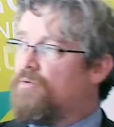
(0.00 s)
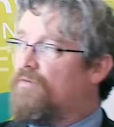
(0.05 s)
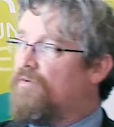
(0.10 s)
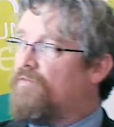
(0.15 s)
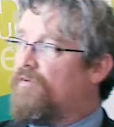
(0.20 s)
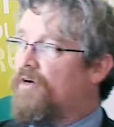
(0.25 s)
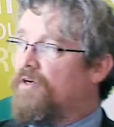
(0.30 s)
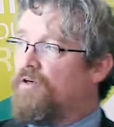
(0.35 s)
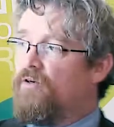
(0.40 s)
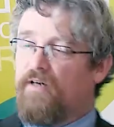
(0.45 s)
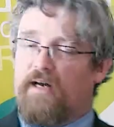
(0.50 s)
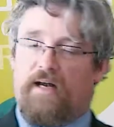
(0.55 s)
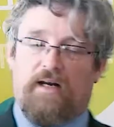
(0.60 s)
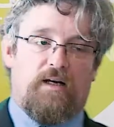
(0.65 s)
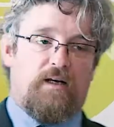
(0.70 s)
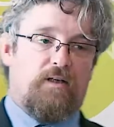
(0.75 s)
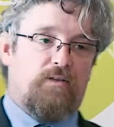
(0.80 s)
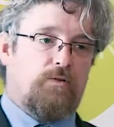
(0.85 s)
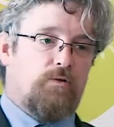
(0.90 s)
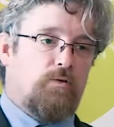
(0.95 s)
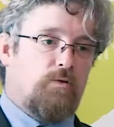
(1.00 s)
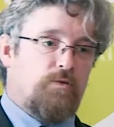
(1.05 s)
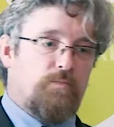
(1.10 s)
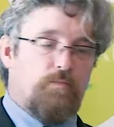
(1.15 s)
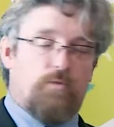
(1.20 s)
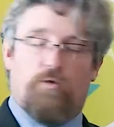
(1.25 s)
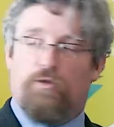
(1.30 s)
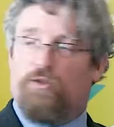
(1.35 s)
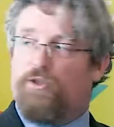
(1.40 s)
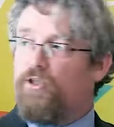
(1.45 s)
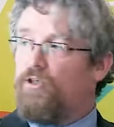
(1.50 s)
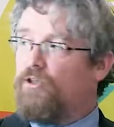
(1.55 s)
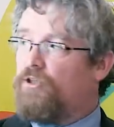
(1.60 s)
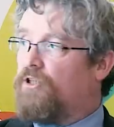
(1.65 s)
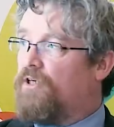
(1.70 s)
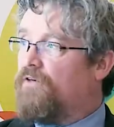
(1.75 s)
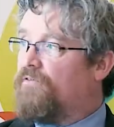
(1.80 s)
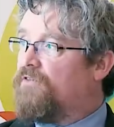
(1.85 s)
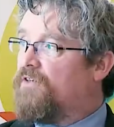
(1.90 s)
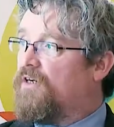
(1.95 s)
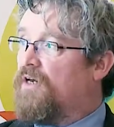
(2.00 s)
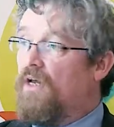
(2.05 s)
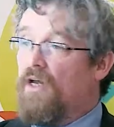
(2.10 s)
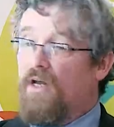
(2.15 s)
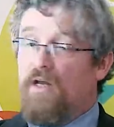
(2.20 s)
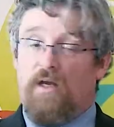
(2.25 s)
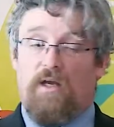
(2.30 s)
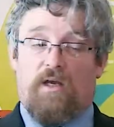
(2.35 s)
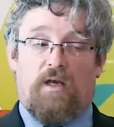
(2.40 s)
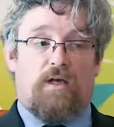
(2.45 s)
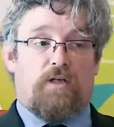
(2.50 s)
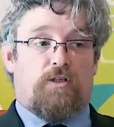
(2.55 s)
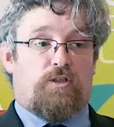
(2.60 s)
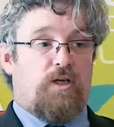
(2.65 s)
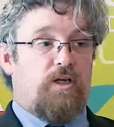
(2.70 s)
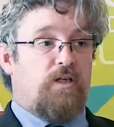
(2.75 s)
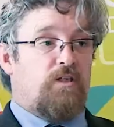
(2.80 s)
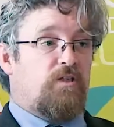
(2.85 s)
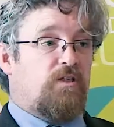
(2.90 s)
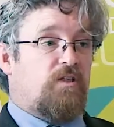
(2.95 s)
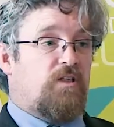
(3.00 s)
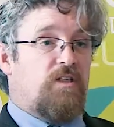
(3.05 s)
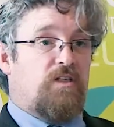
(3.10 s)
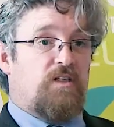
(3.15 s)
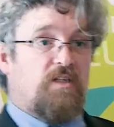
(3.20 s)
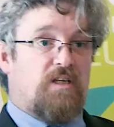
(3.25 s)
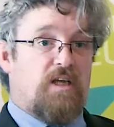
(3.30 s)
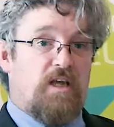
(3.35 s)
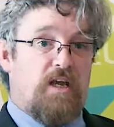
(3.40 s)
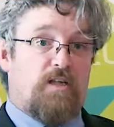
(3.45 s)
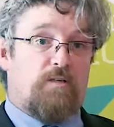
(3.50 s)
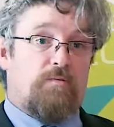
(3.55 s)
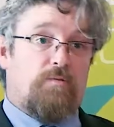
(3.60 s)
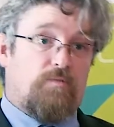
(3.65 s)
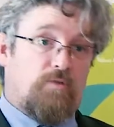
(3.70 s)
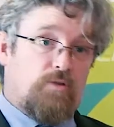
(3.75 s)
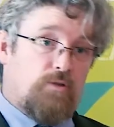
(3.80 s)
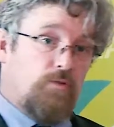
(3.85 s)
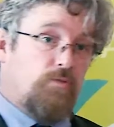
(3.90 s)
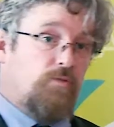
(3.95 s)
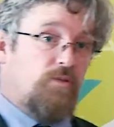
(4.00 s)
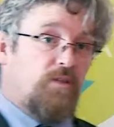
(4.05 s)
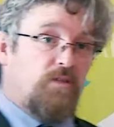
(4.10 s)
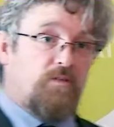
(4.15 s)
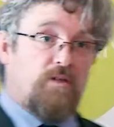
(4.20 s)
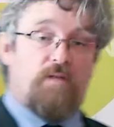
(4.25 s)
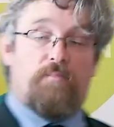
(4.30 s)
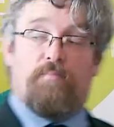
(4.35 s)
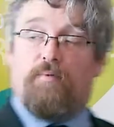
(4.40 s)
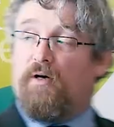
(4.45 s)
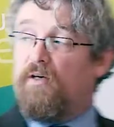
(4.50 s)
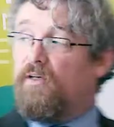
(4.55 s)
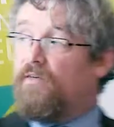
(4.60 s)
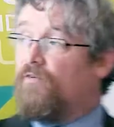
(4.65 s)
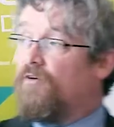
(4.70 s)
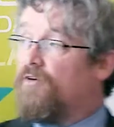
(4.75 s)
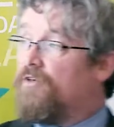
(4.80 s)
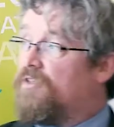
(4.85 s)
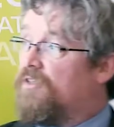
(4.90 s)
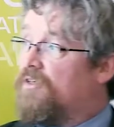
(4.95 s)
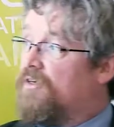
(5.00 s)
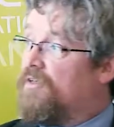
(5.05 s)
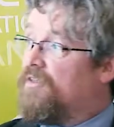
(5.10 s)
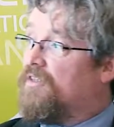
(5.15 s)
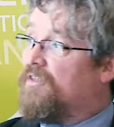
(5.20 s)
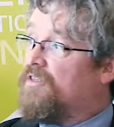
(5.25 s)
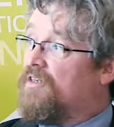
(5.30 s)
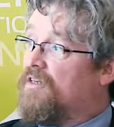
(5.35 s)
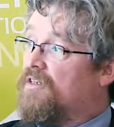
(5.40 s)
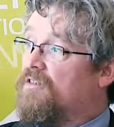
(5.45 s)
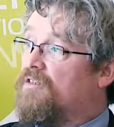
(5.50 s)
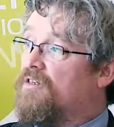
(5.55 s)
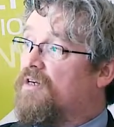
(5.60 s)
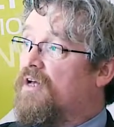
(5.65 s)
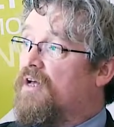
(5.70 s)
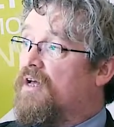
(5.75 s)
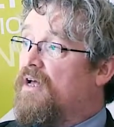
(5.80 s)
We have a very good handle on those, mode share shift, changes in engagement of students in biodiversity and all these things,